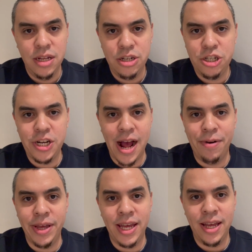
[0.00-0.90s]

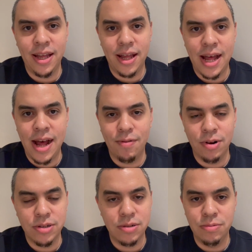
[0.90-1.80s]
shouting at
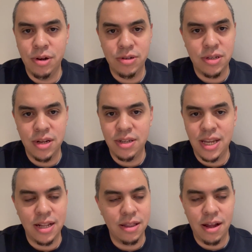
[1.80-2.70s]
Russell Wilson.
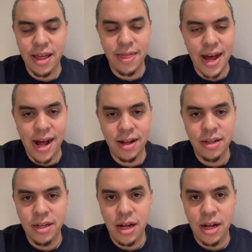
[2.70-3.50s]
Didn't like that.